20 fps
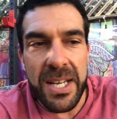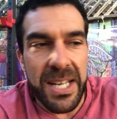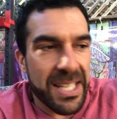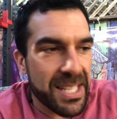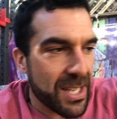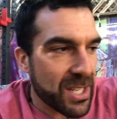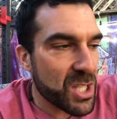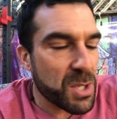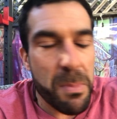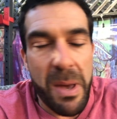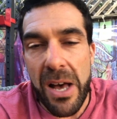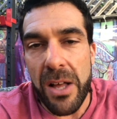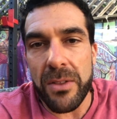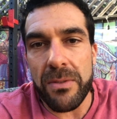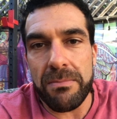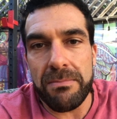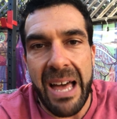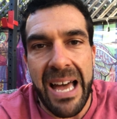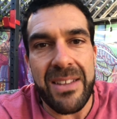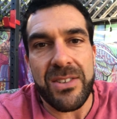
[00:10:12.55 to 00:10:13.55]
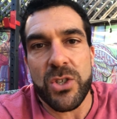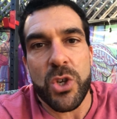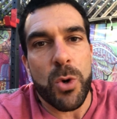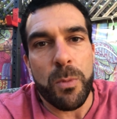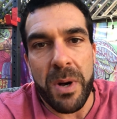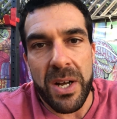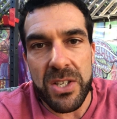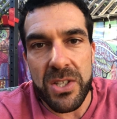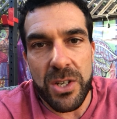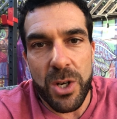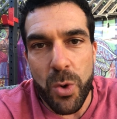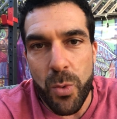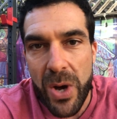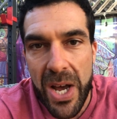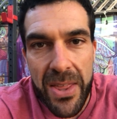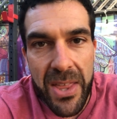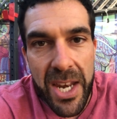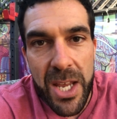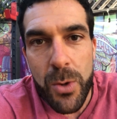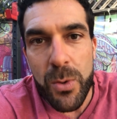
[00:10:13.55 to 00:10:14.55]
and to smell not so much in a
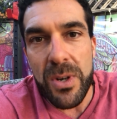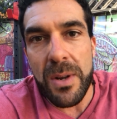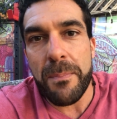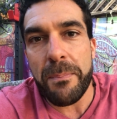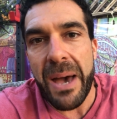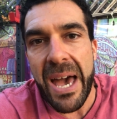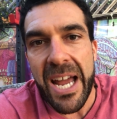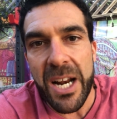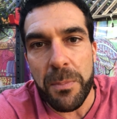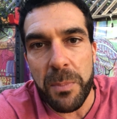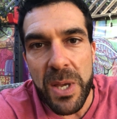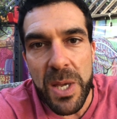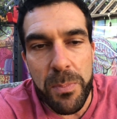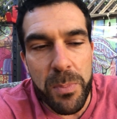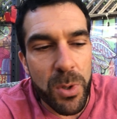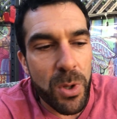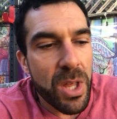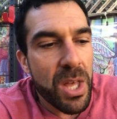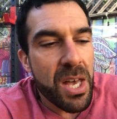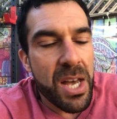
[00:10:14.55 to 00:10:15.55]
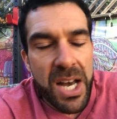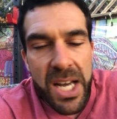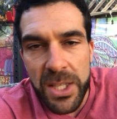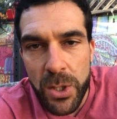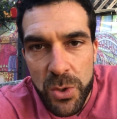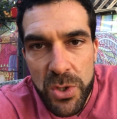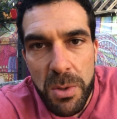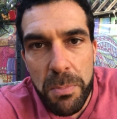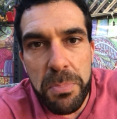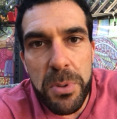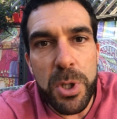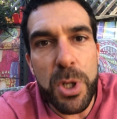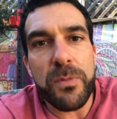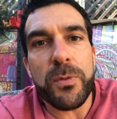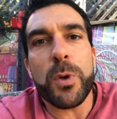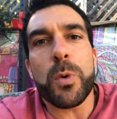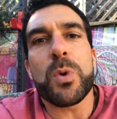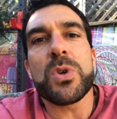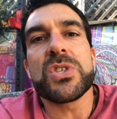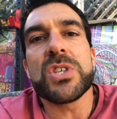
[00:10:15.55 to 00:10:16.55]
way that he would impact people. And there was a
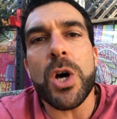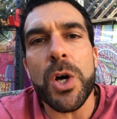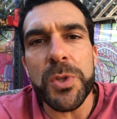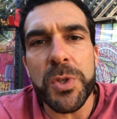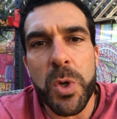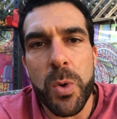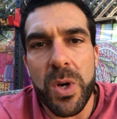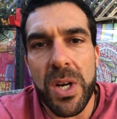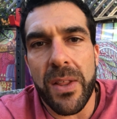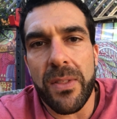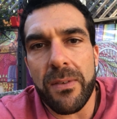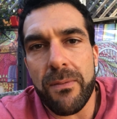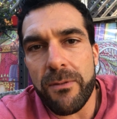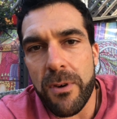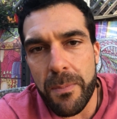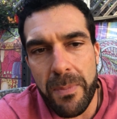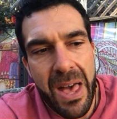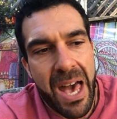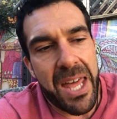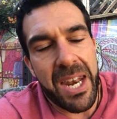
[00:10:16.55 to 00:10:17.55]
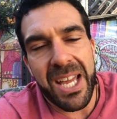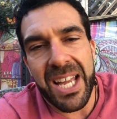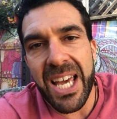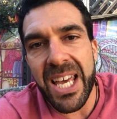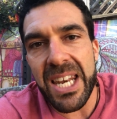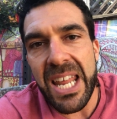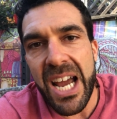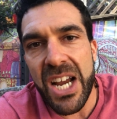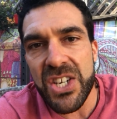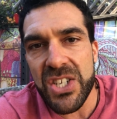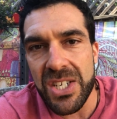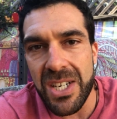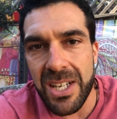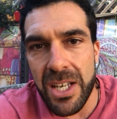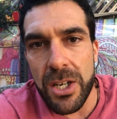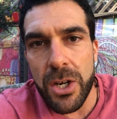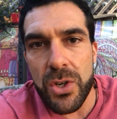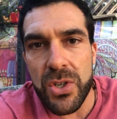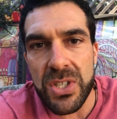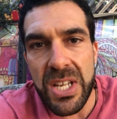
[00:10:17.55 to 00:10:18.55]
beautiful result created from that, a connection and
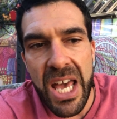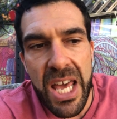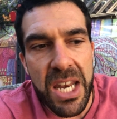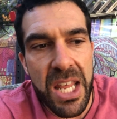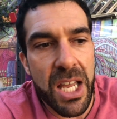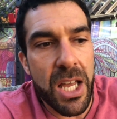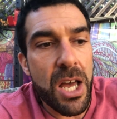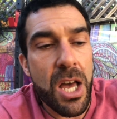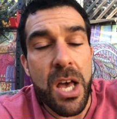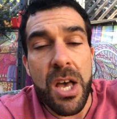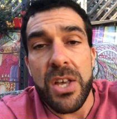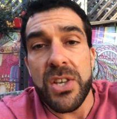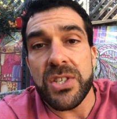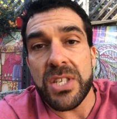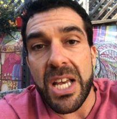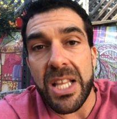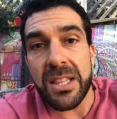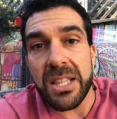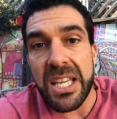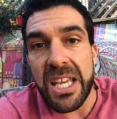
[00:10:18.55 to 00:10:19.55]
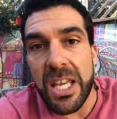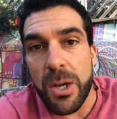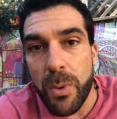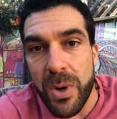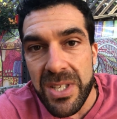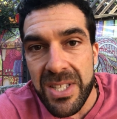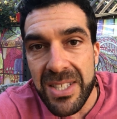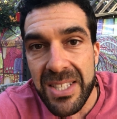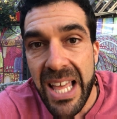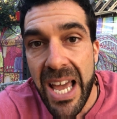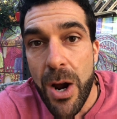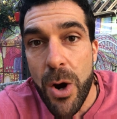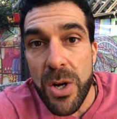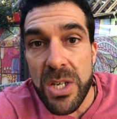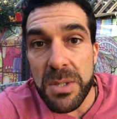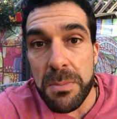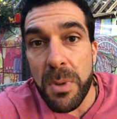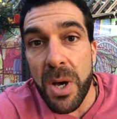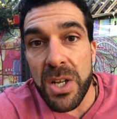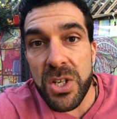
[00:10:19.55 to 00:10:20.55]
understanding. Suddenly he wasn't there
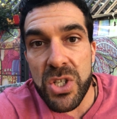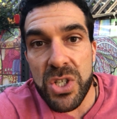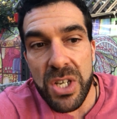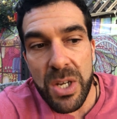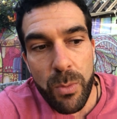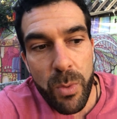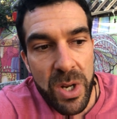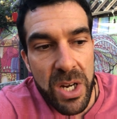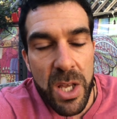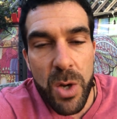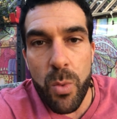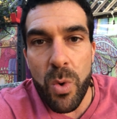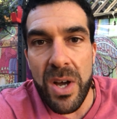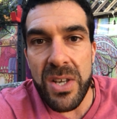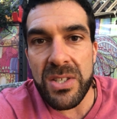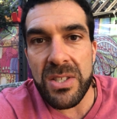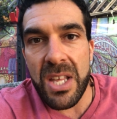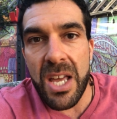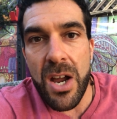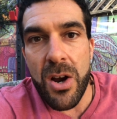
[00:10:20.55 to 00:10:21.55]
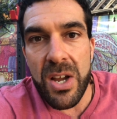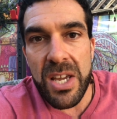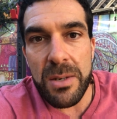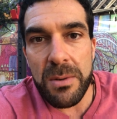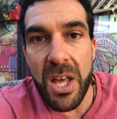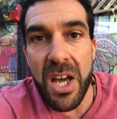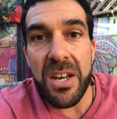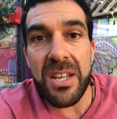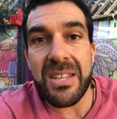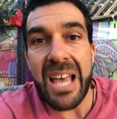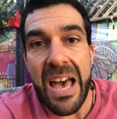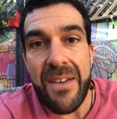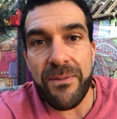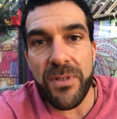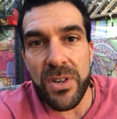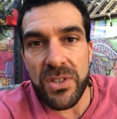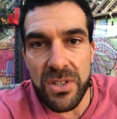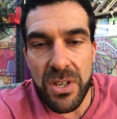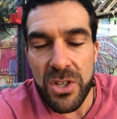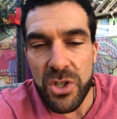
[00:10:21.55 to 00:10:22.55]
as much, and when he was there, he'd done his
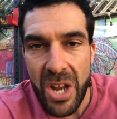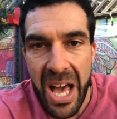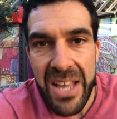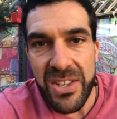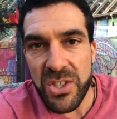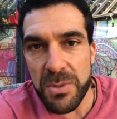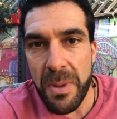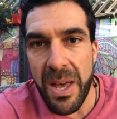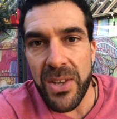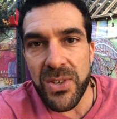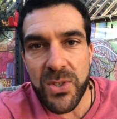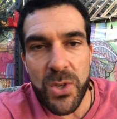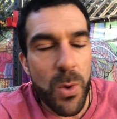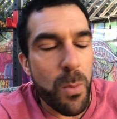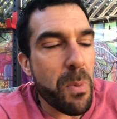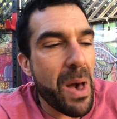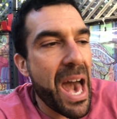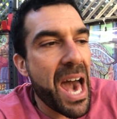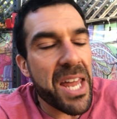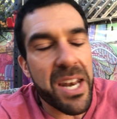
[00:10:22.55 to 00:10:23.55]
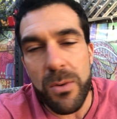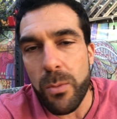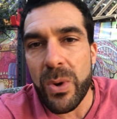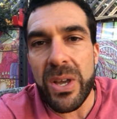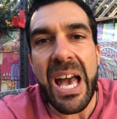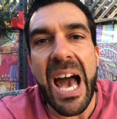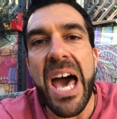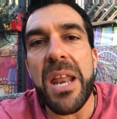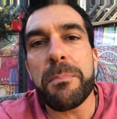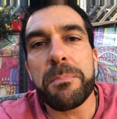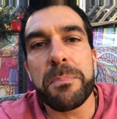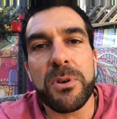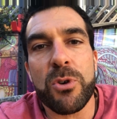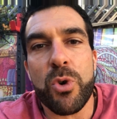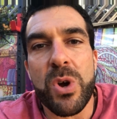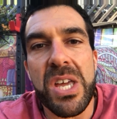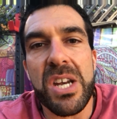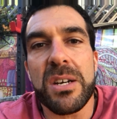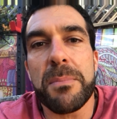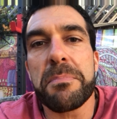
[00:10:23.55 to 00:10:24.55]
efforts to not smell so bad, and we had
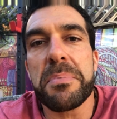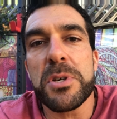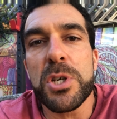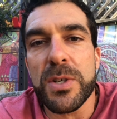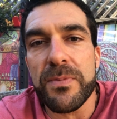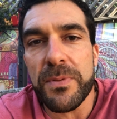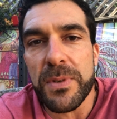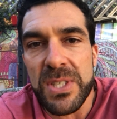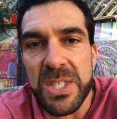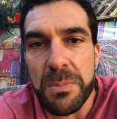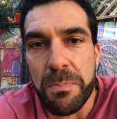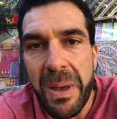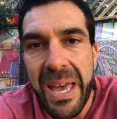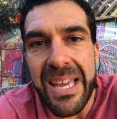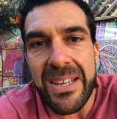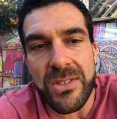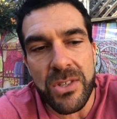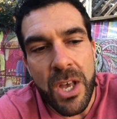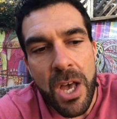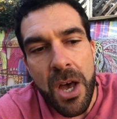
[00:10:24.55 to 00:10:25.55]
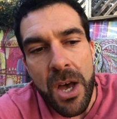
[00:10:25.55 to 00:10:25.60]
created a beautiful space.